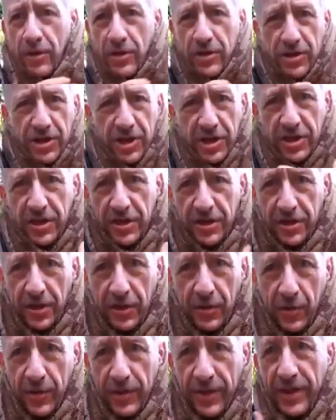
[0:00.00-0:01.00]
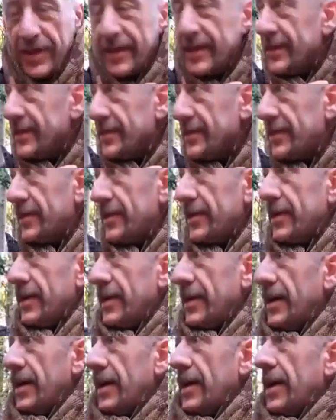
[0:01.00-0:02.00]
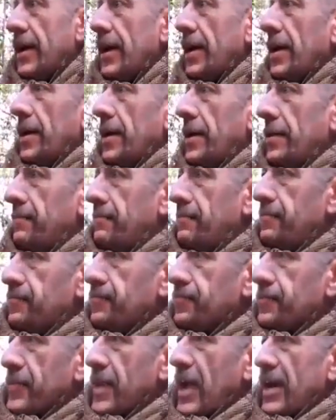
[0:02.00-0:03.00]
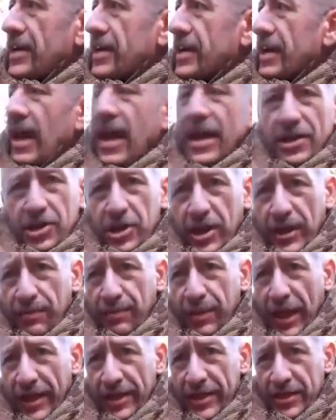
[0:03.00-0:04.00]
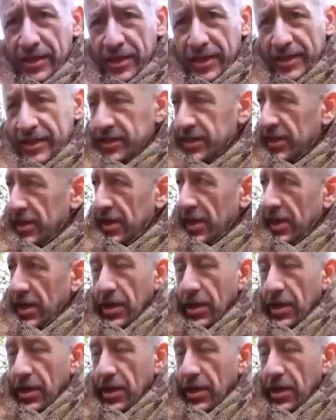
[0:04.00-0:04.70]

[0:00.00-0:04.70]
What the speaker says: much you can do with these. I can actually place this